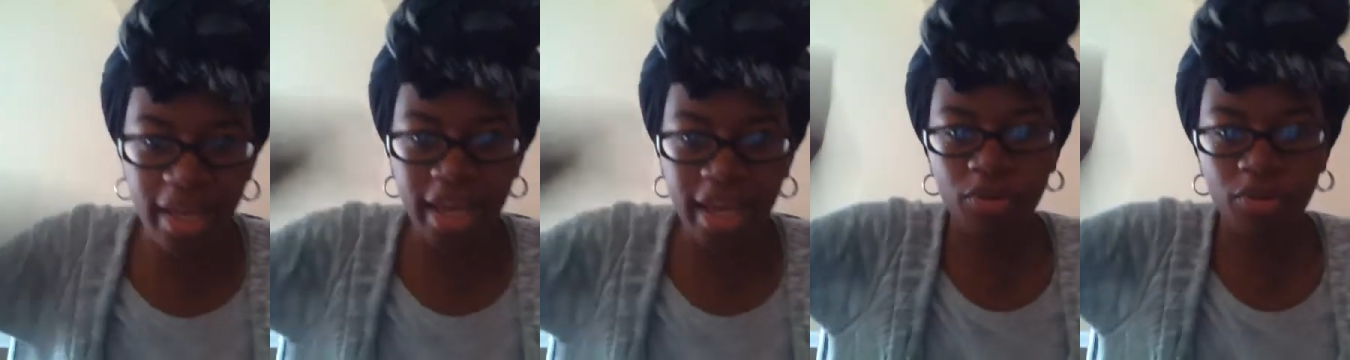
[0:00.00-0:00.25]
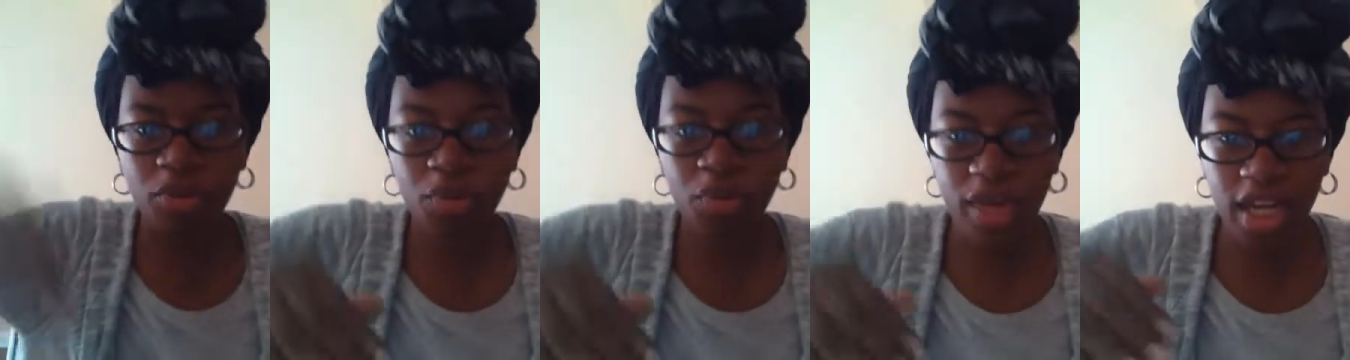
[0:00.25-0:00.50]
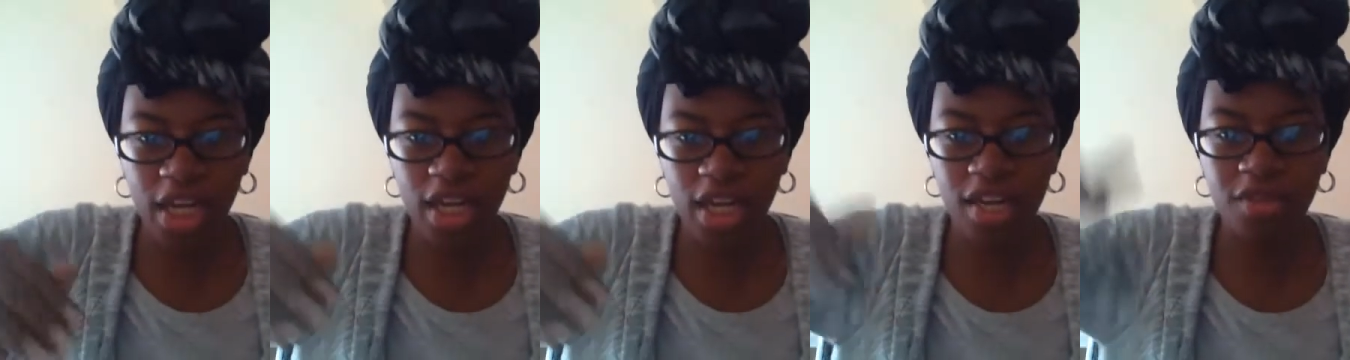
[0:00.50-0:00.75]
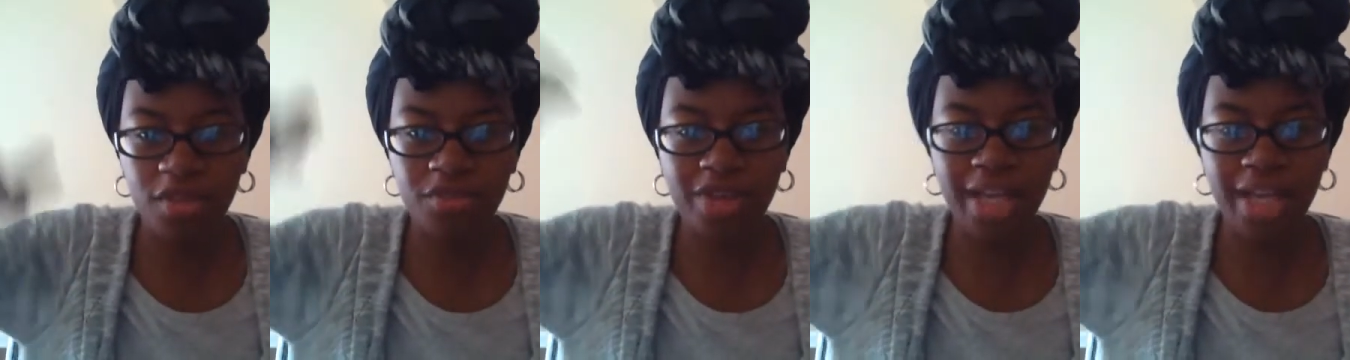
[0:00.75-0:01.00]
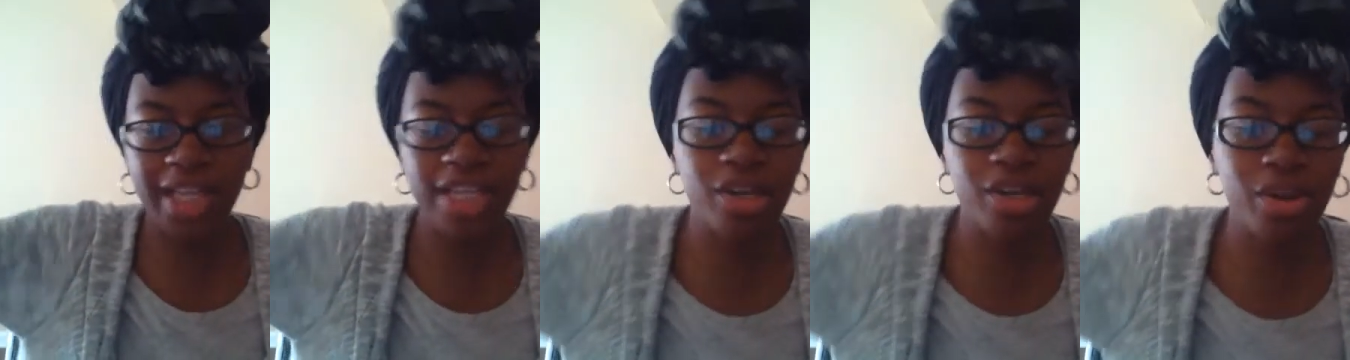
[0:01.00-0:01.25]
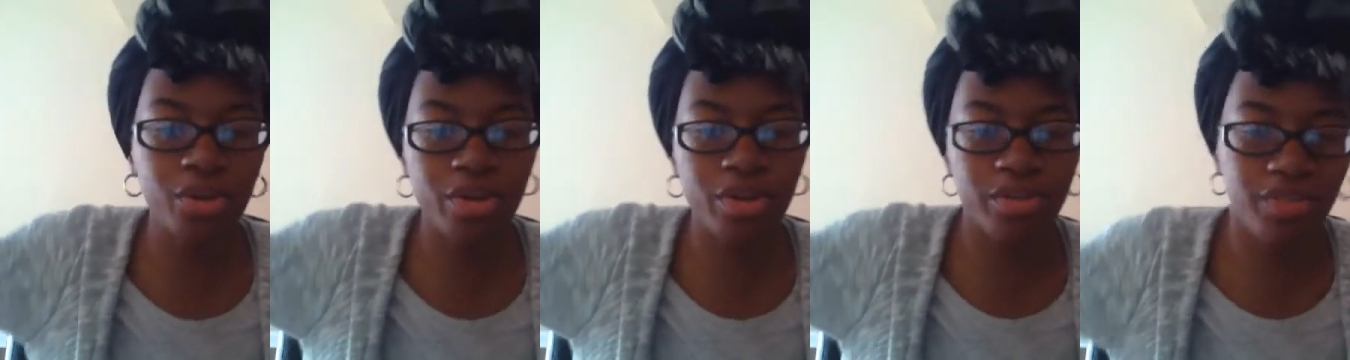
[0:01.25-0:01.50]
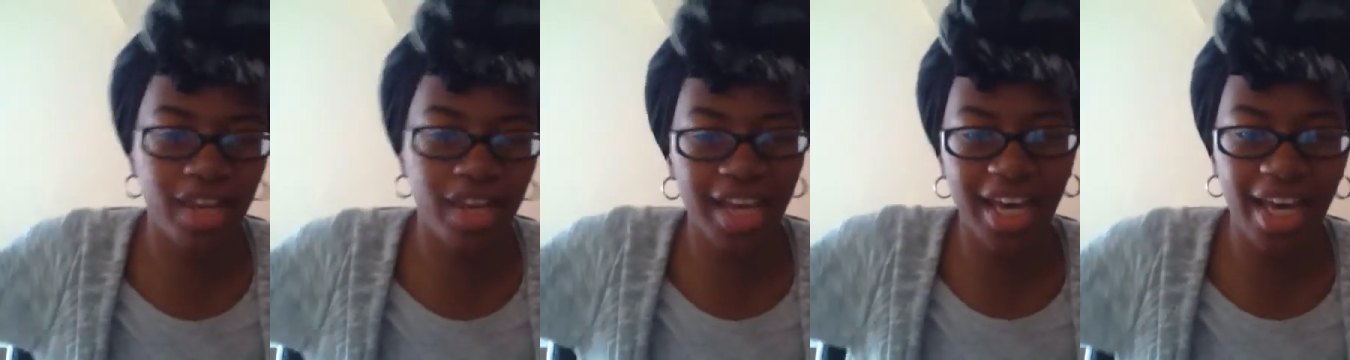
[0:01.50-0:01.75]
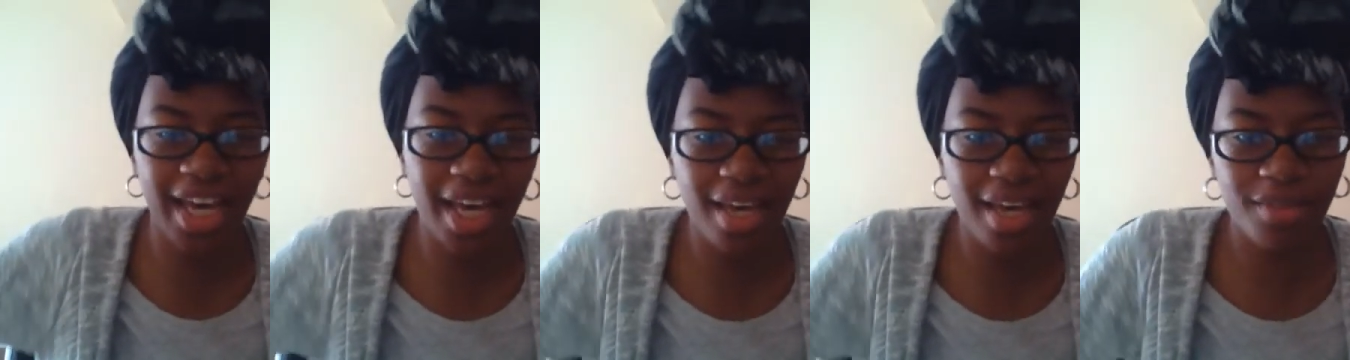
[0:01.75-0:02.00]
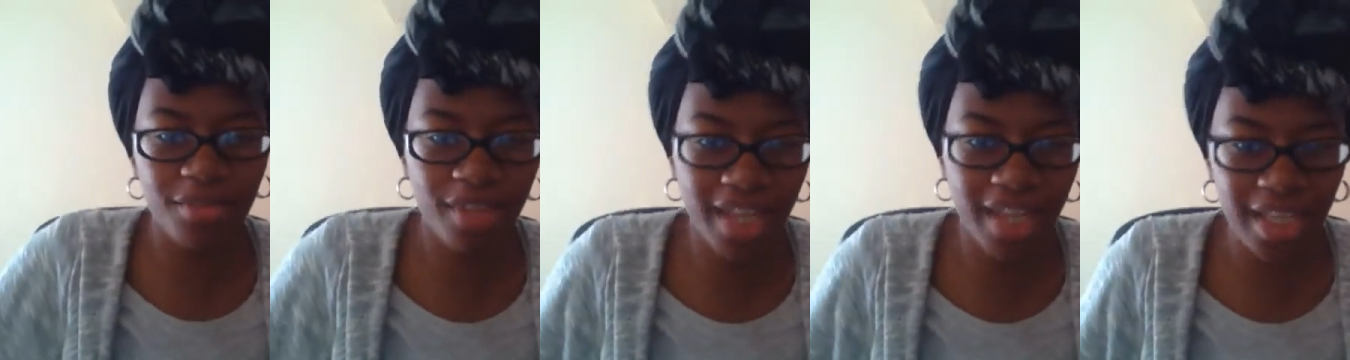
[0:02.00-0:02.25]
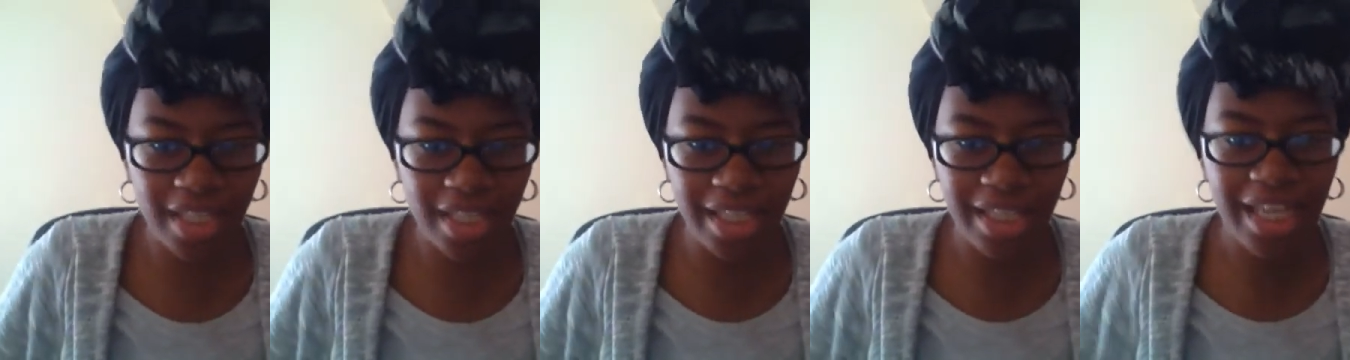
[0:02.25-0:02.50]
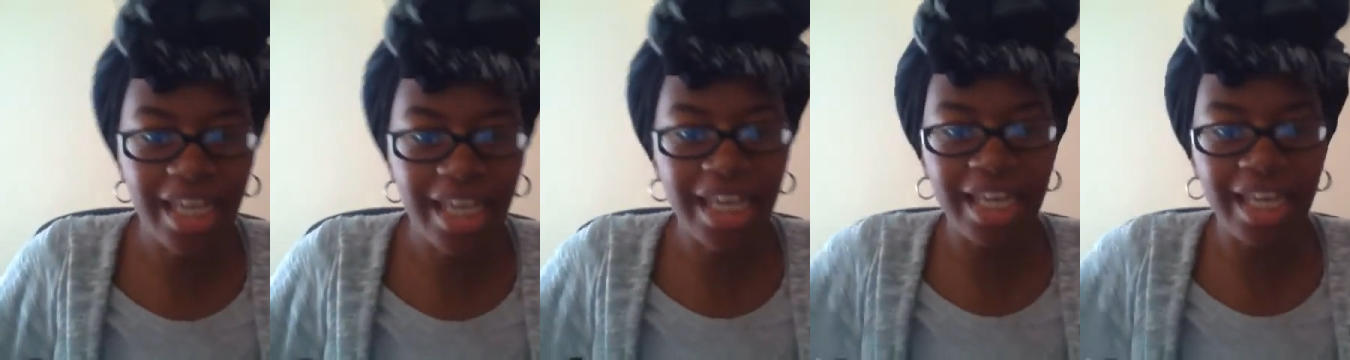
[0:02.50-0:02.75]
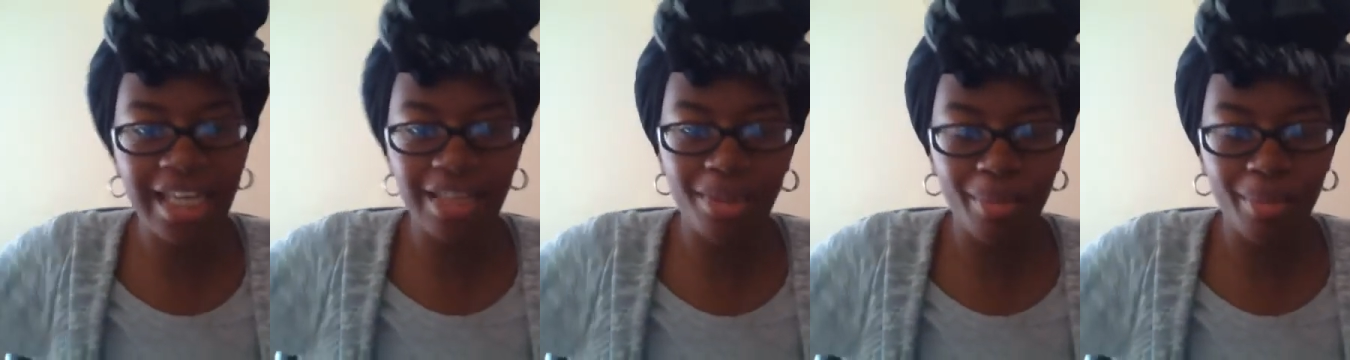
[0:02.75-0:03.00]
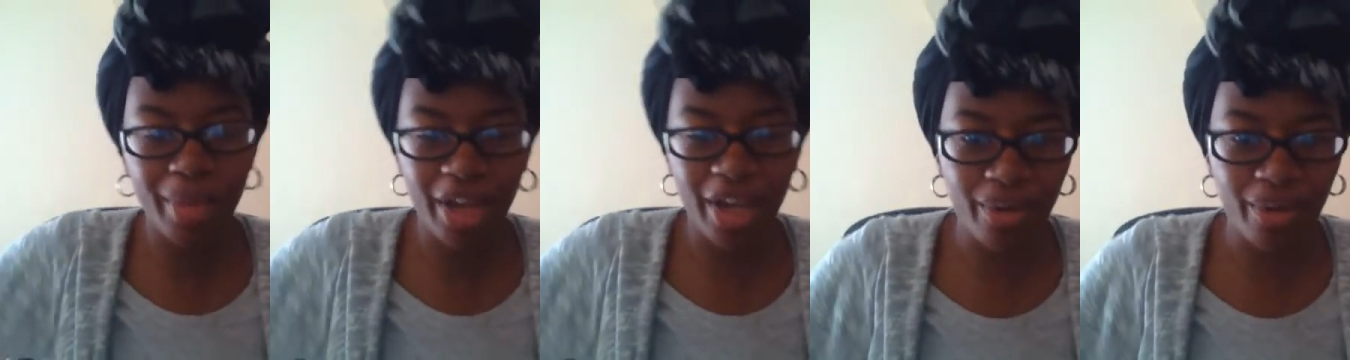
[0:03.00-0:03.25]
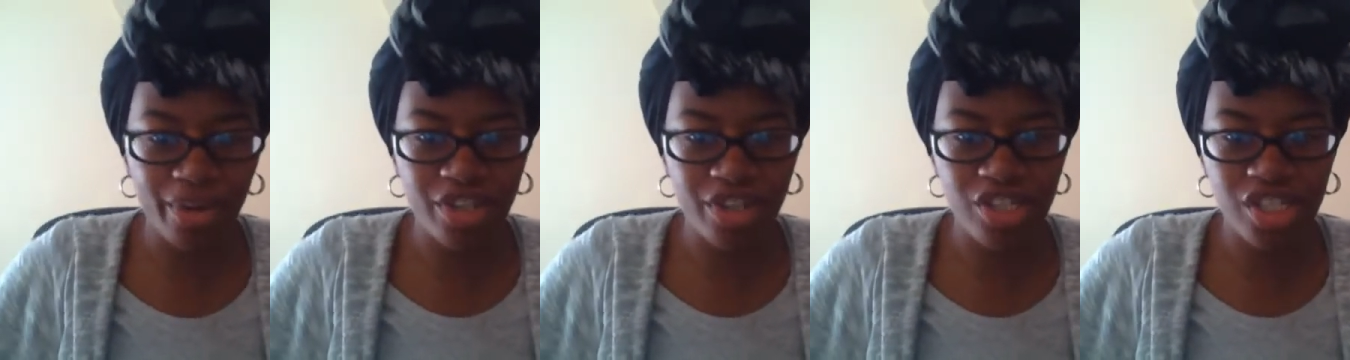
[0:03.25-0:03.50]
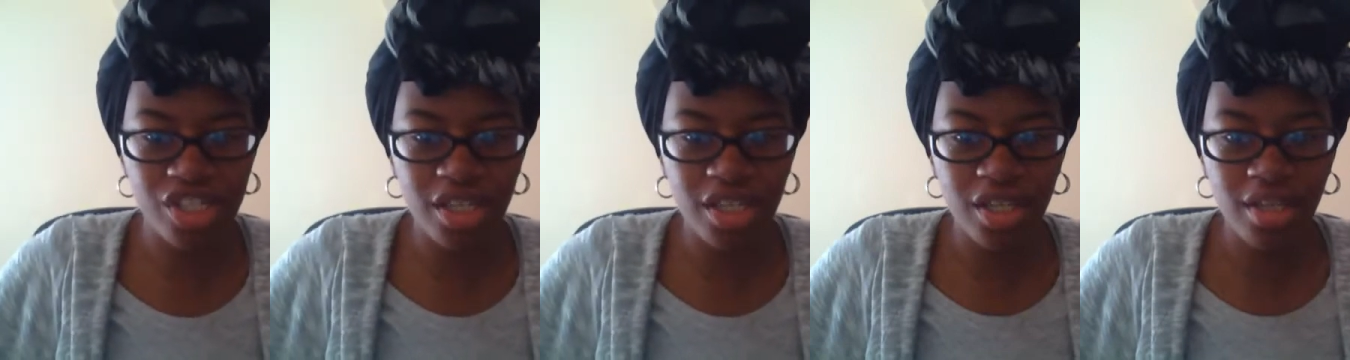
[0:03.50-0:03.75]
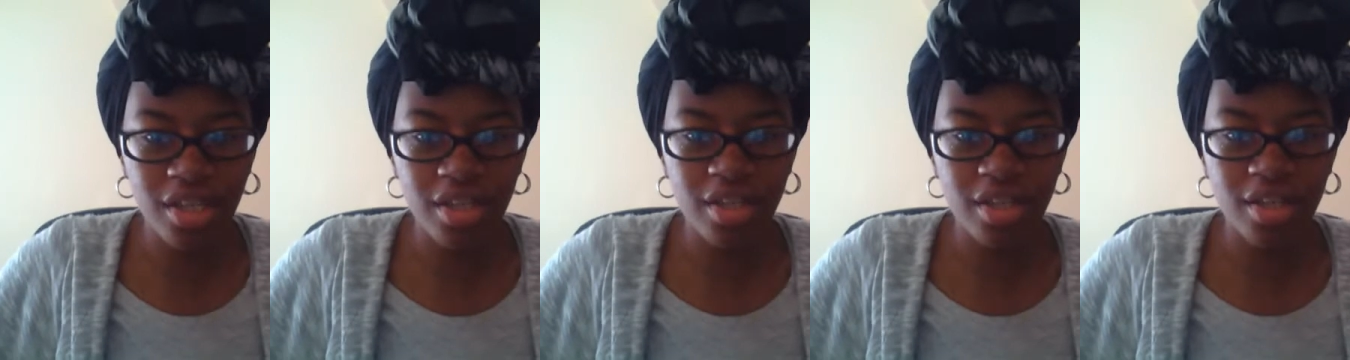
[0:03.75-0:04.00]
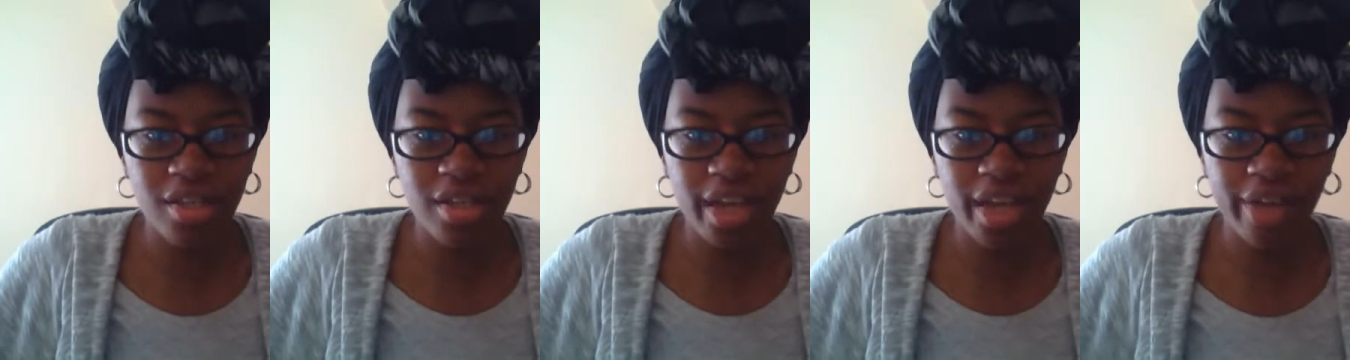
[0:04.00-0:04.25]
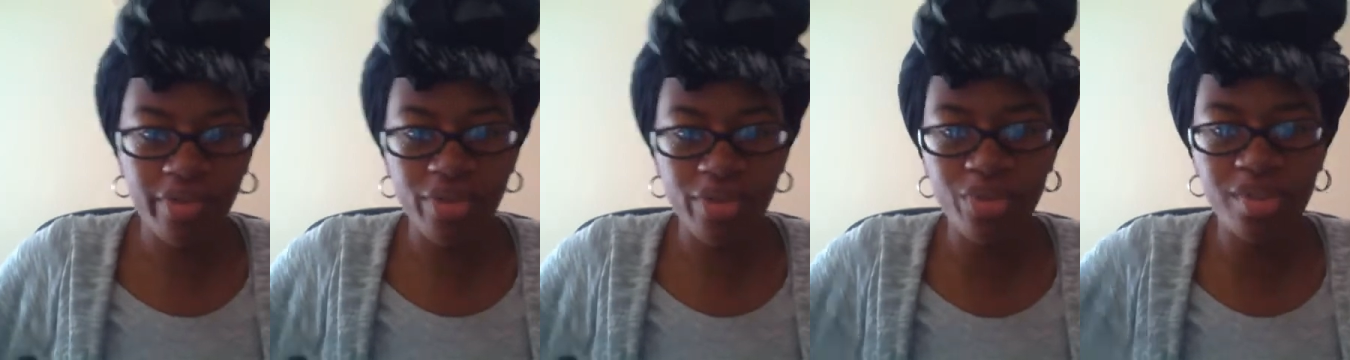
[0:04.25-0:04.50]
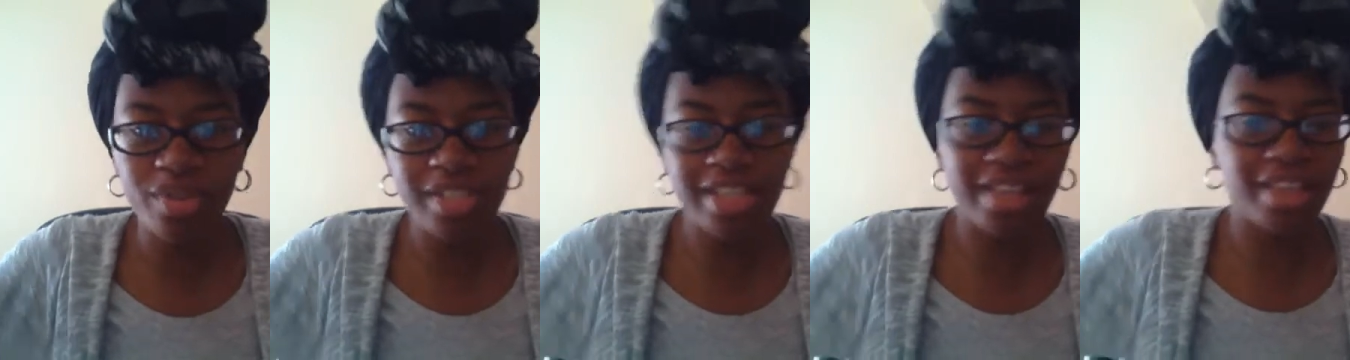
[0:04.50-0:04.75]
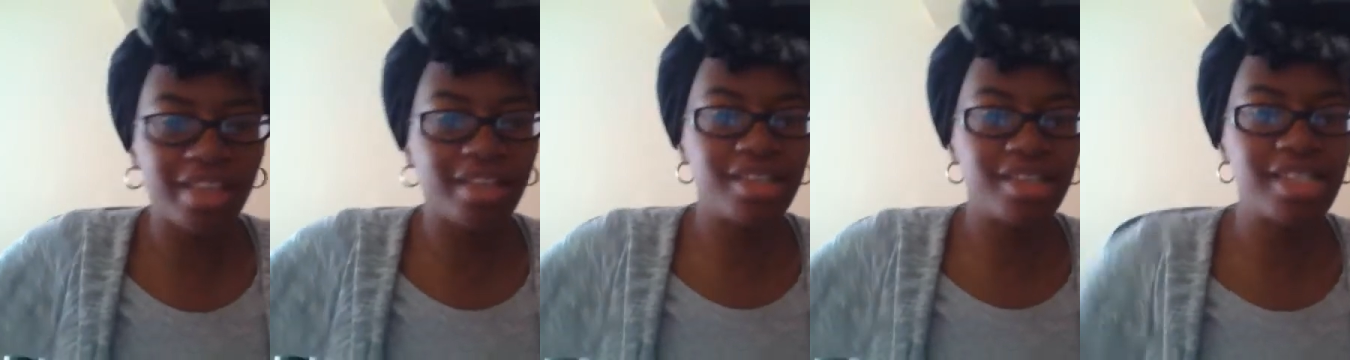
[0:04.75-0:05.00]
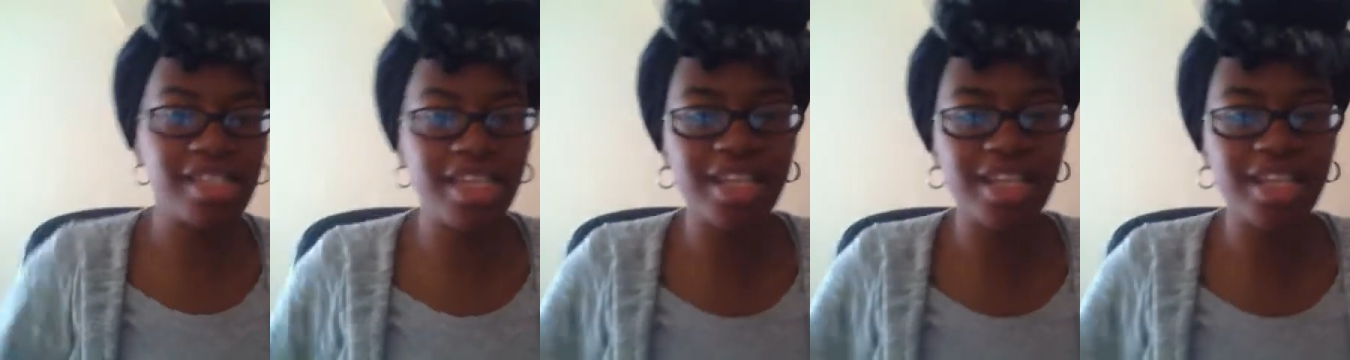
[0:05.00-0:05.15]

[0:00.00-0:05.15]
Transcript: have a wedding and finally glorify God finally in the marriage after you done sat there and